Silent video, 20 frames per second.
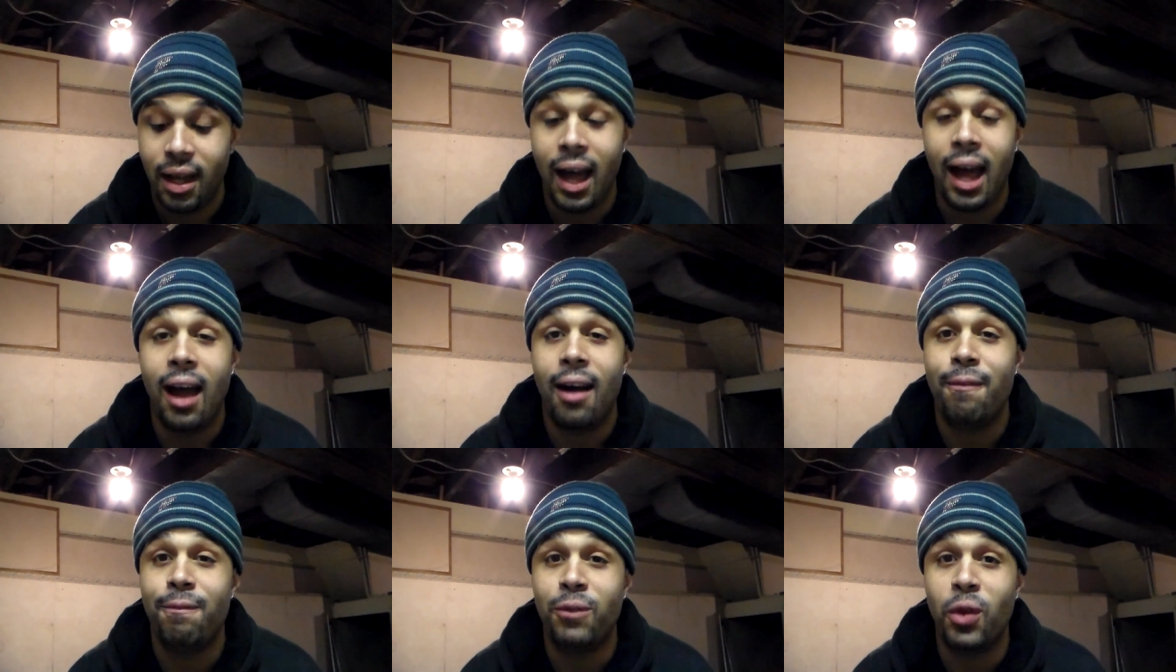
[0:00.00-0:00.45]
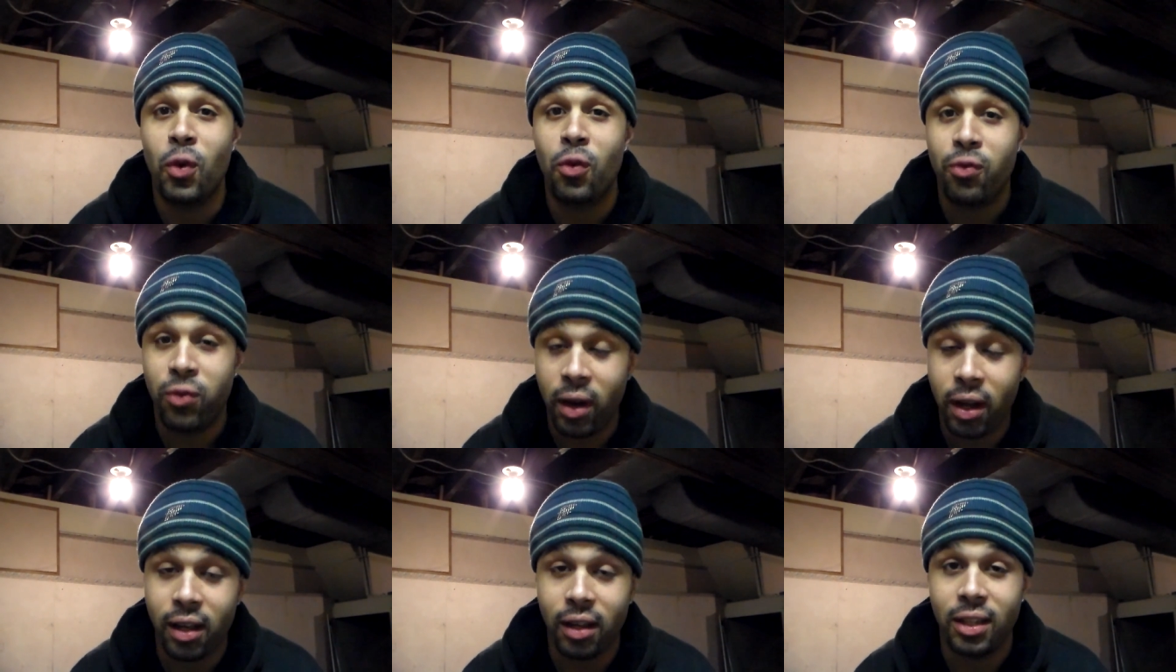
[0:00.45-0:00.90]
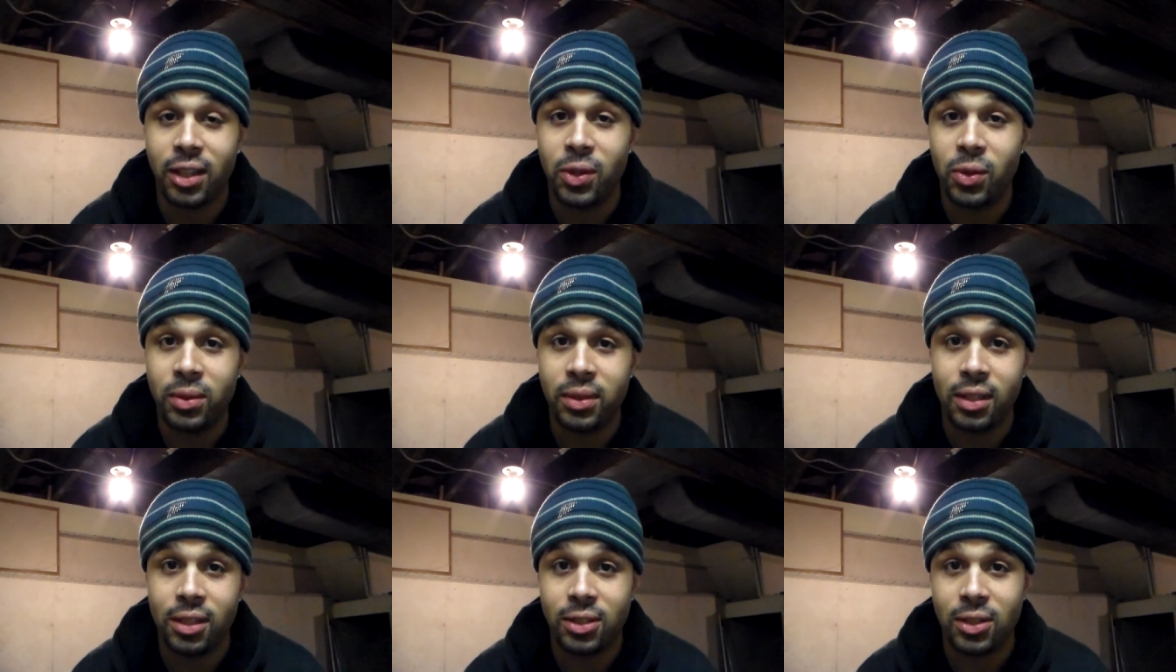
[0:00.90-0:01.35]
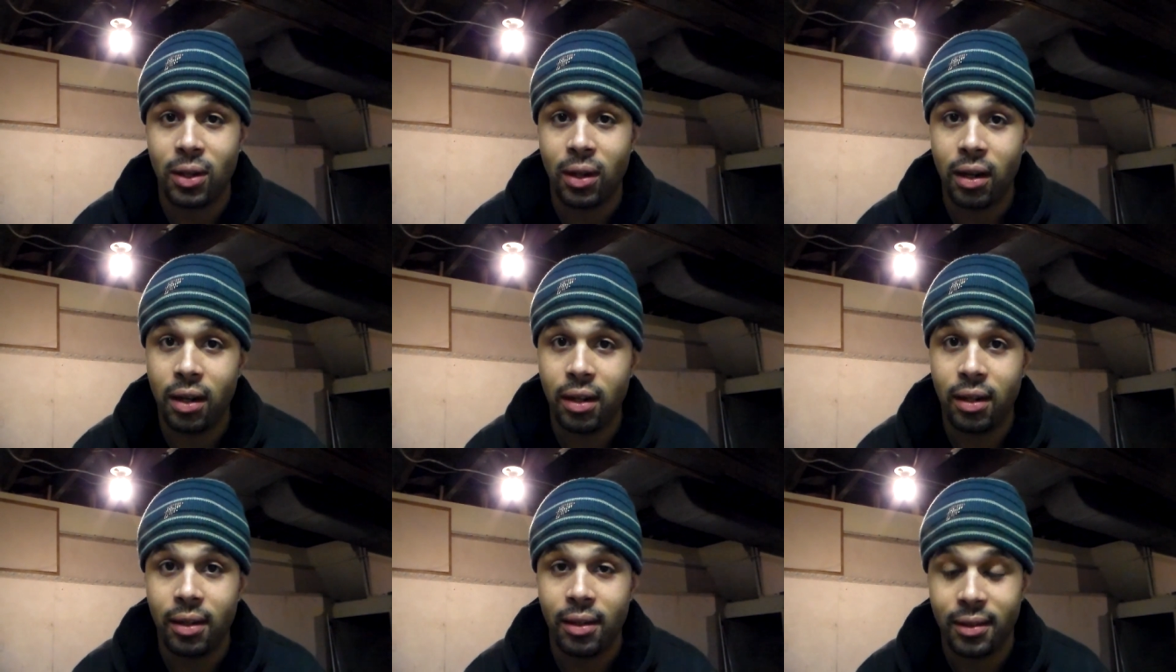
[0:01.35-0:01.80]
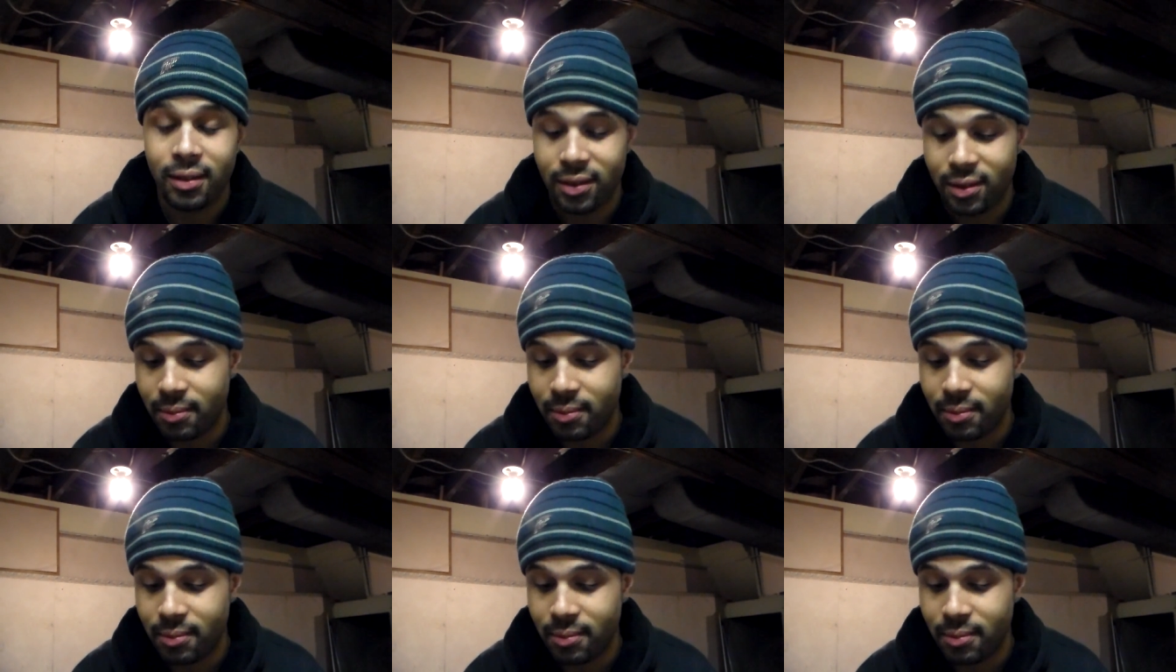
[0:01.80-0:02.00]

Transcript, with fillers: I have no fucking clue what these are,